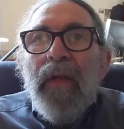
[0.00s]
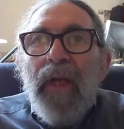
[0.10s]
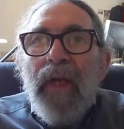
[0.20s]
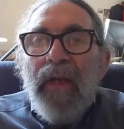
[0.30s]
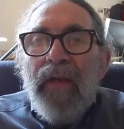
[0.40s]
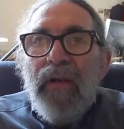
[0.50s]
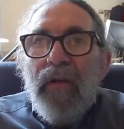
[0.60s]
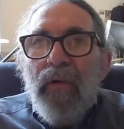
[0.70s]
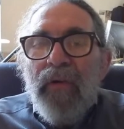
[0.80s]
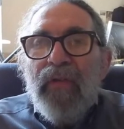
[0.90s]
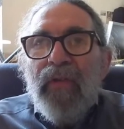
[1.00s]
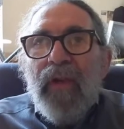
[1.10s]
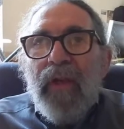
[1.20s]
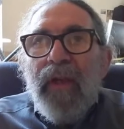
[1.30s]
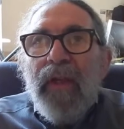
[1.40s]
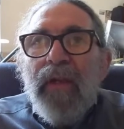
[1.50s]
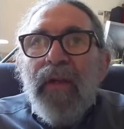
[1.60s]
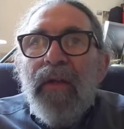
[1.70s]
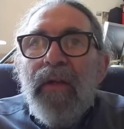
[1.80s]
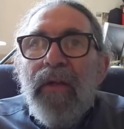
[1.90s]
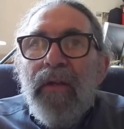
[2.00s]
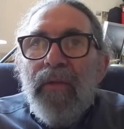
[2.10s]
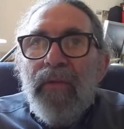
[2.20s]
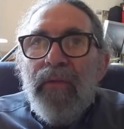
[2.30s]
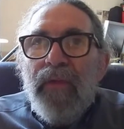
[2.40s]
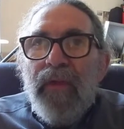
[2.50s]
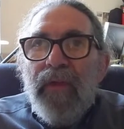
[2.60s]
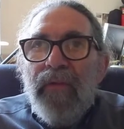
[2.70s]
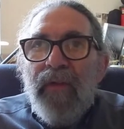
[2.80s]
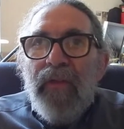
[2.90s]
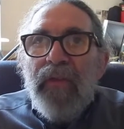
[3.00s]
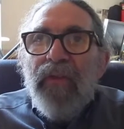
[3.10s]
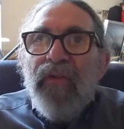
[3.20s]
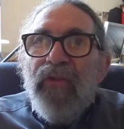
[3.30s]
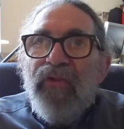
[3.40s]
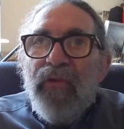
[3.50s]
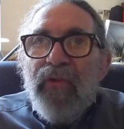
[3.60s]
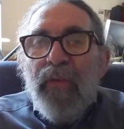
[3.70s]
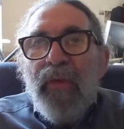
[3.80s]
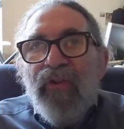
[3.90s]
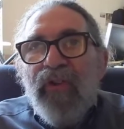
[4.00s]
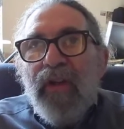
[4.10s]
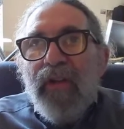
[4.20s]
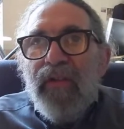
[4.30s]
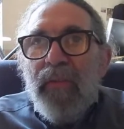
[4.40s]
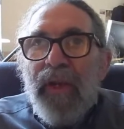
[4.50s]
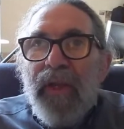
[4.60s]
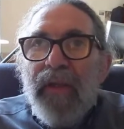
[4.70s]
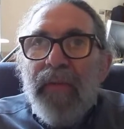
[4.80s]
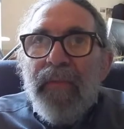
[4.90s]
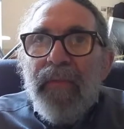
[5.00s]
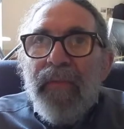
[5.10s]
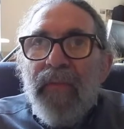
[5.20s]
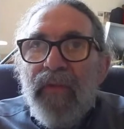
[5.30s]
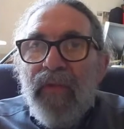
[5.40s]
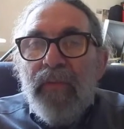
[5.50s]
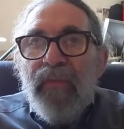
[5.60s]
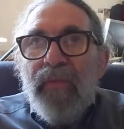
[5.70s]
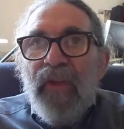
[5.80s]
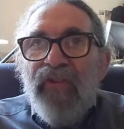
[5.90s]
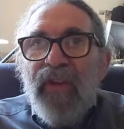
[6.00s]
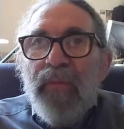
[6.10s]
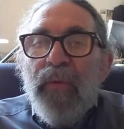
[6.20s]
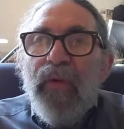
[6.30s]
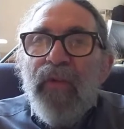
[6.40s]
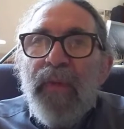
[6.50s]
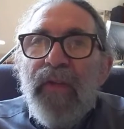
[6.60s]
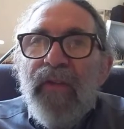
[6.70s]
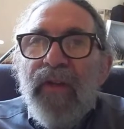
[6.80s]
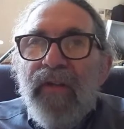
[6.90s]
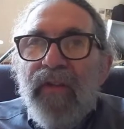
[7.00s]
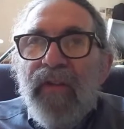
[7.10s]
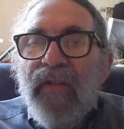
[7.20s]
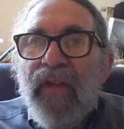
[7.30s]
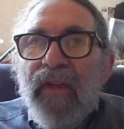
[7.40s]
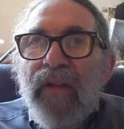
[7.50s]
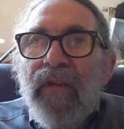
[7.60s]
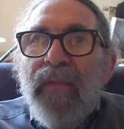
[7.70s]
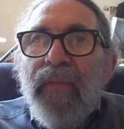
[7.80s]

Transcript: And it looks like the death is choosing which colour to play, because the chessboard is being turned to the side.